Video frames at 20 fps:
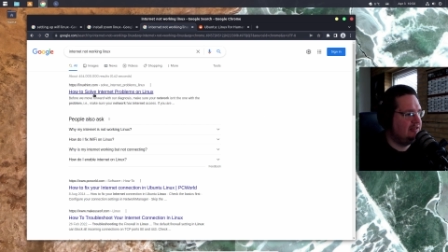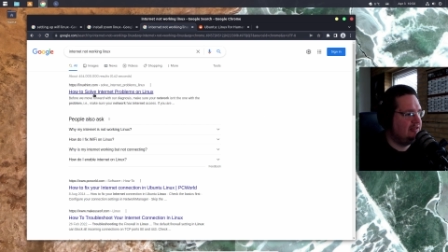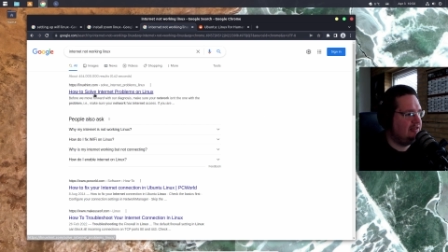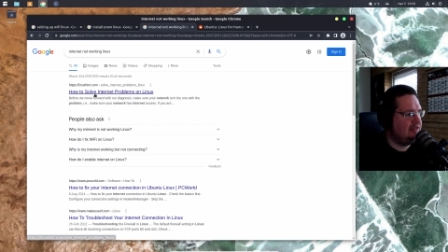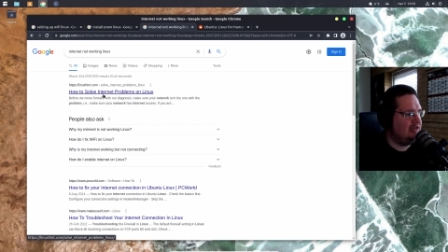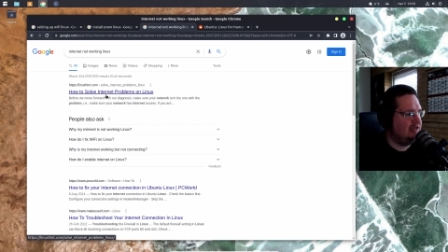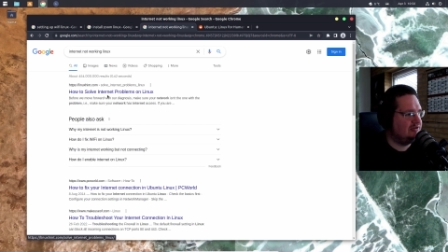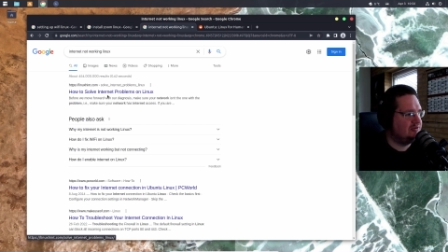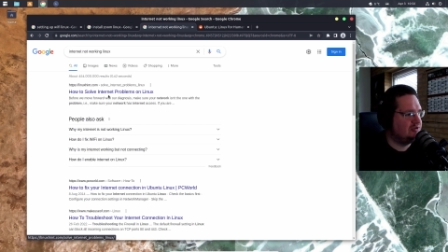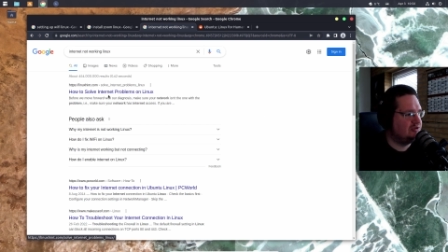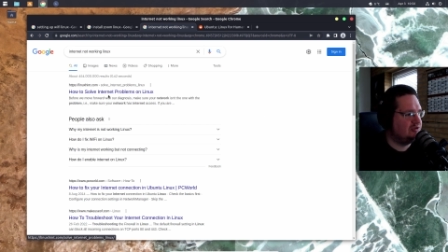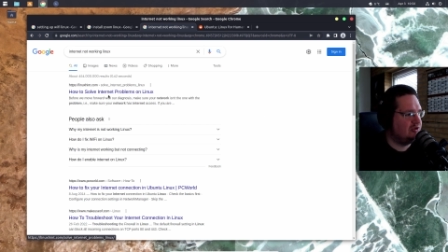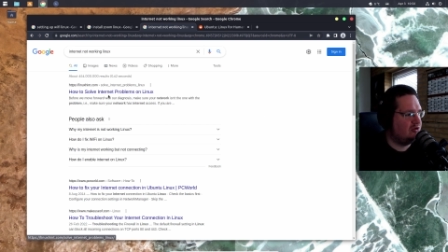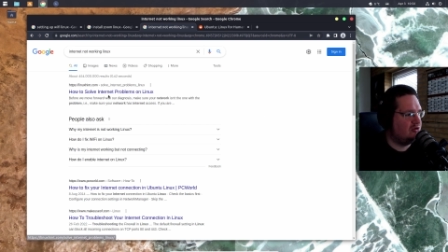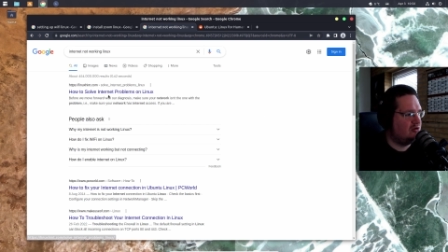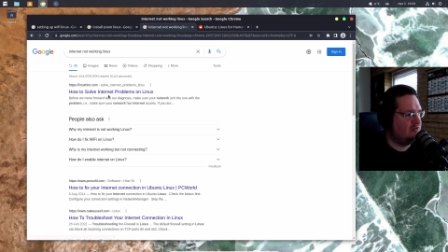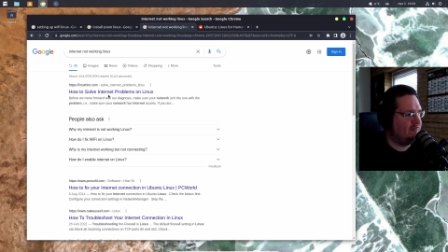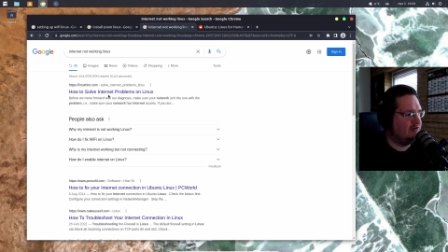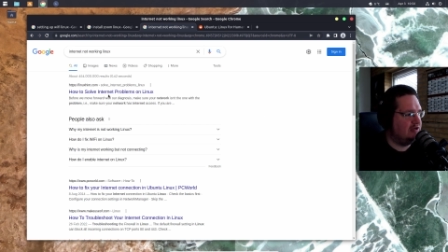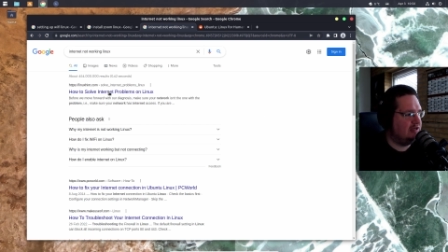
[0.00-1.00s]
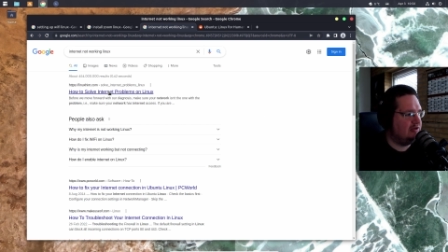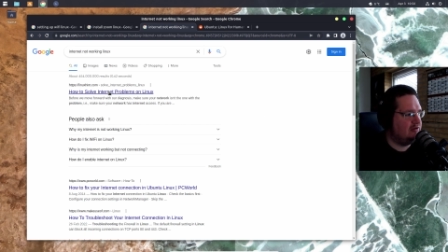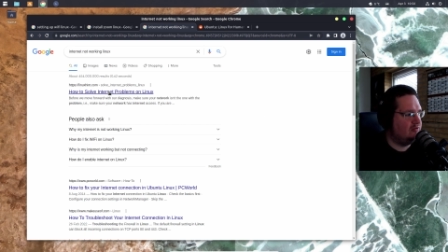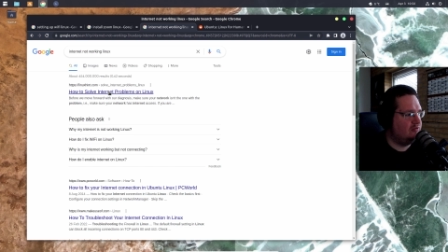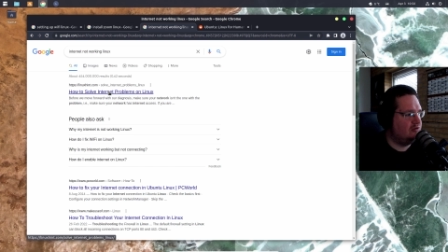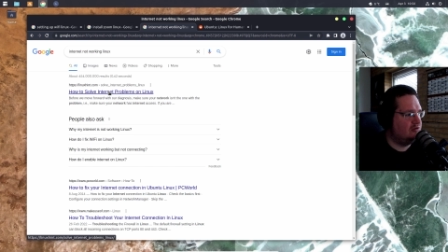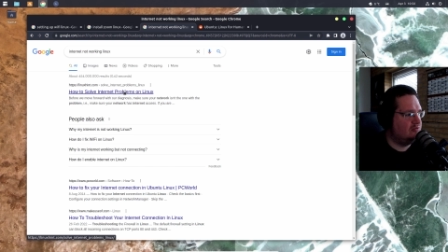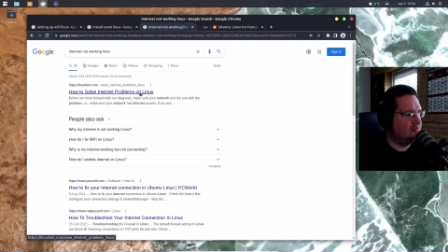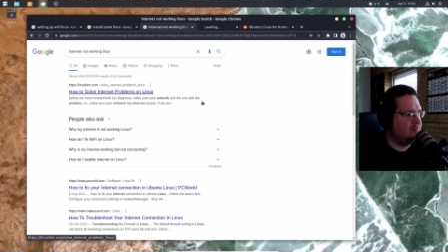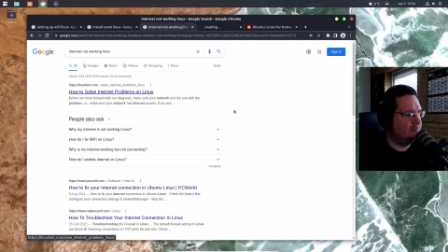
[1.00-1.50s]
Here to solve it. I don't
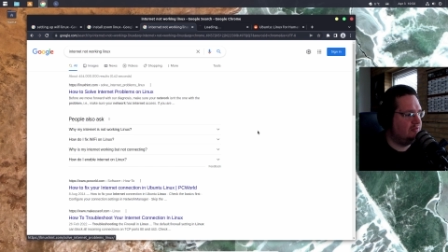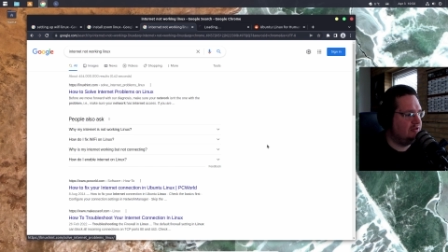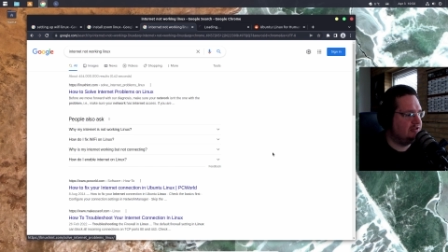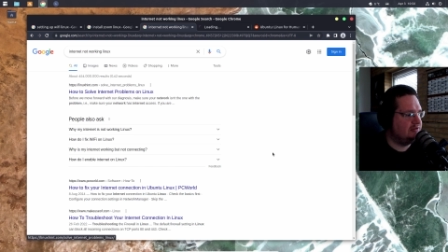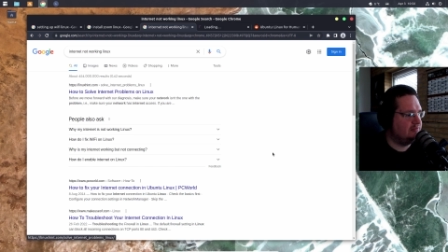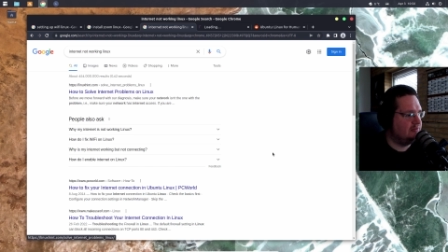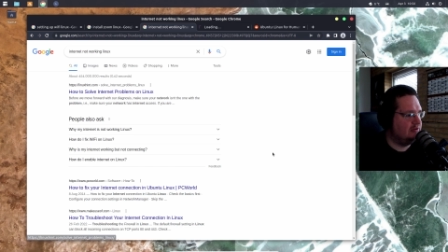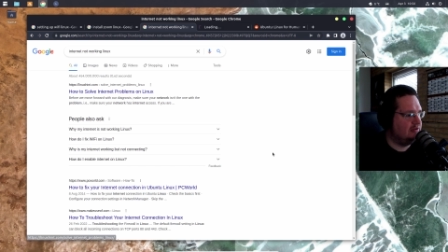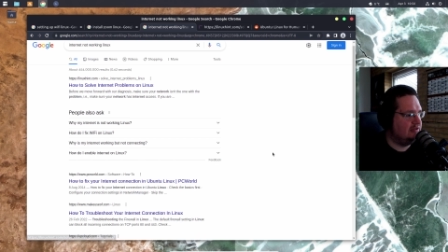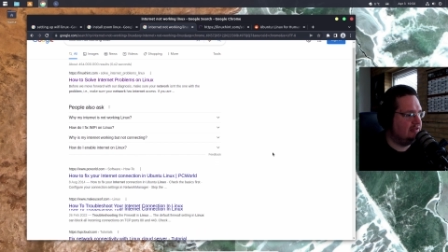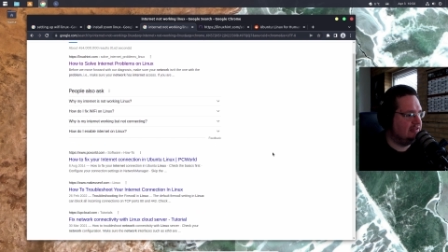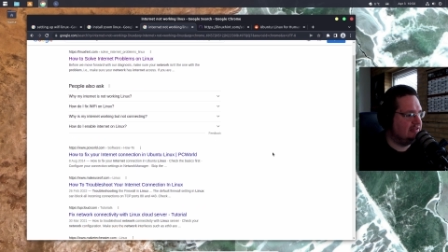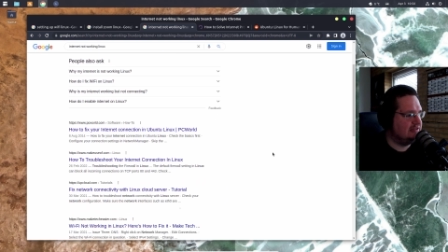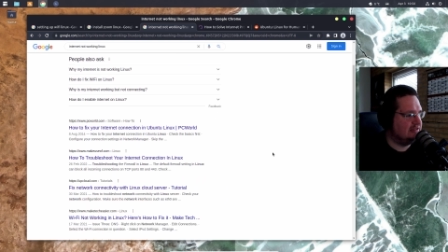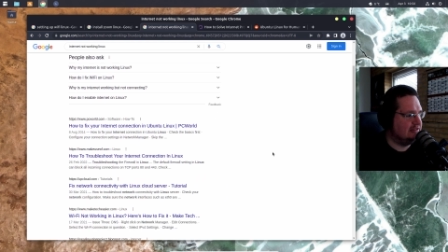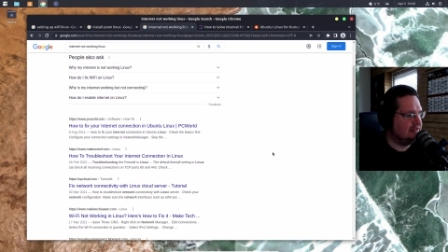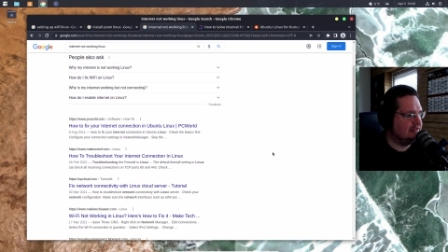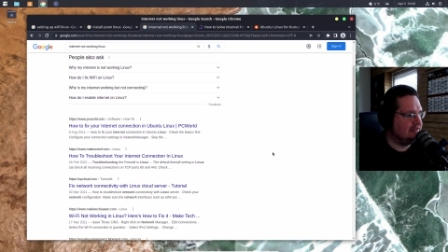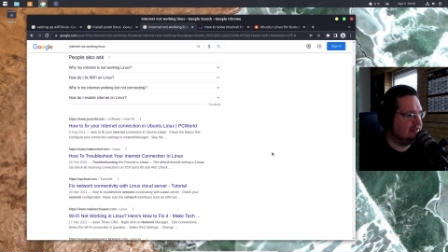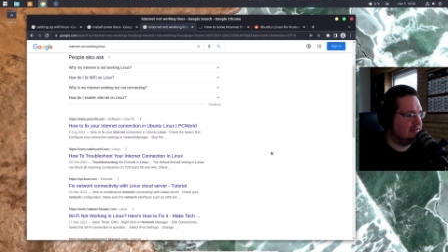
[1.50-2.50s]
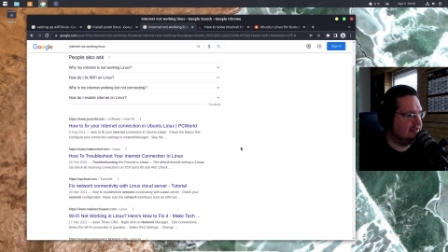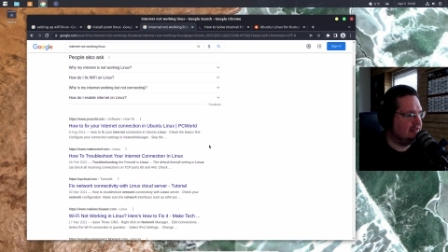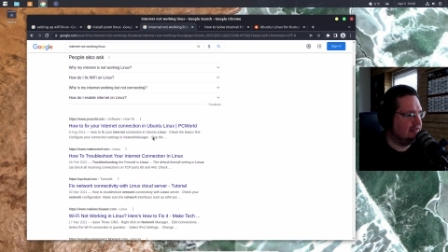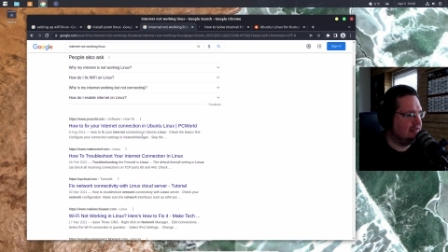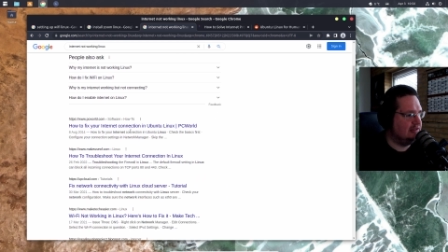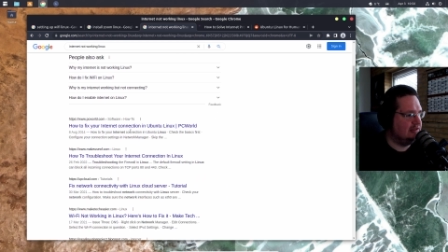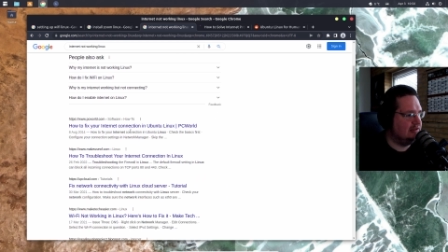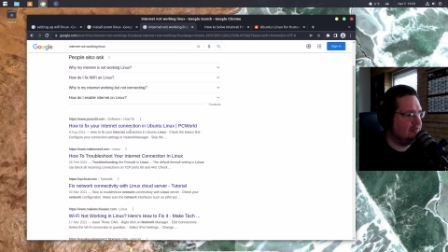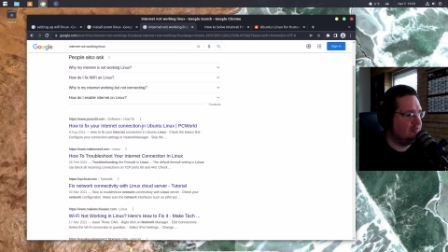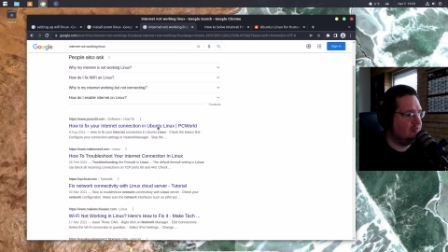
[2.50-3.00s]
know which one this is.
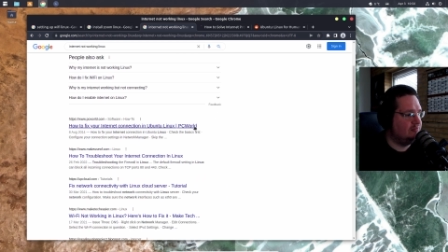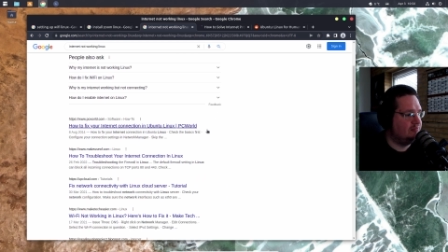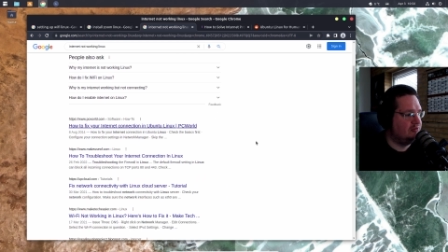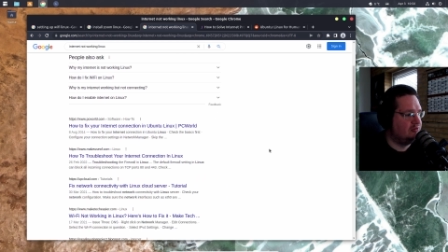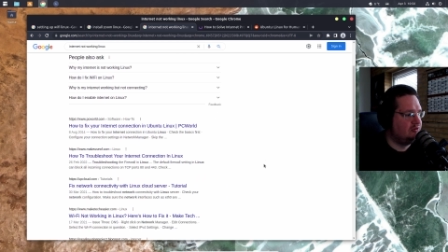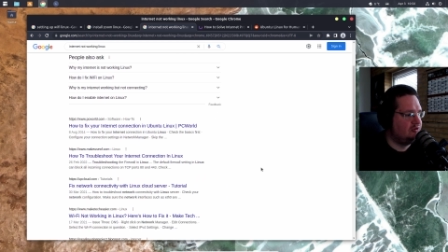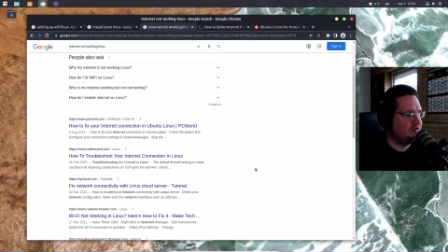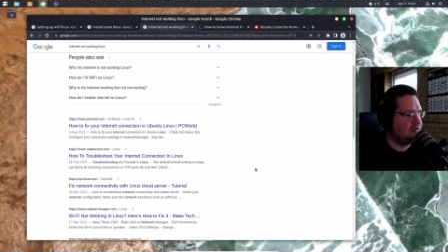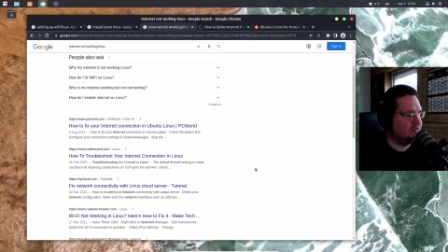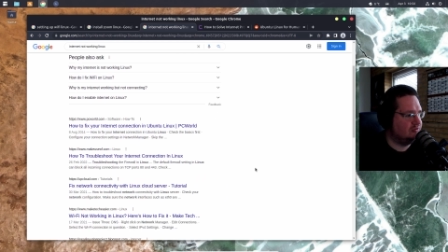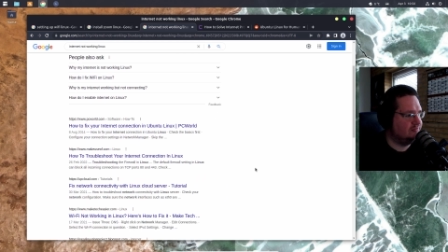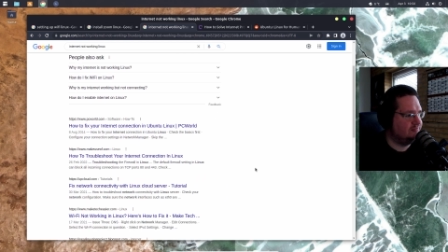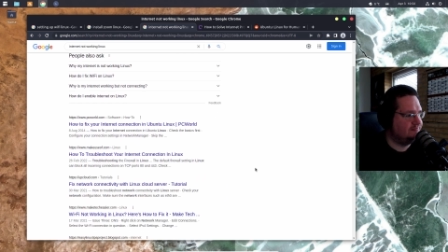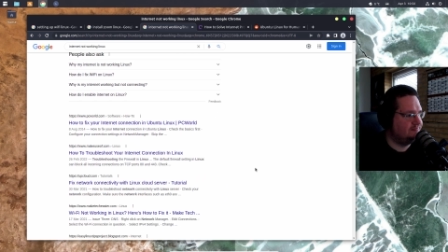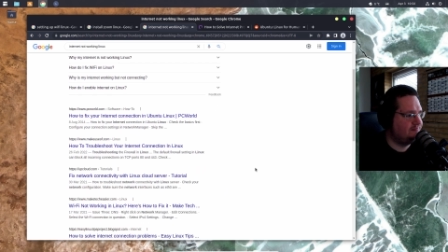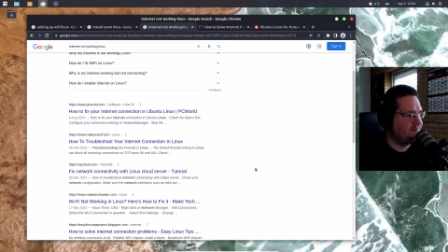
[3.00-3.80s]
Uh, Ubuntu.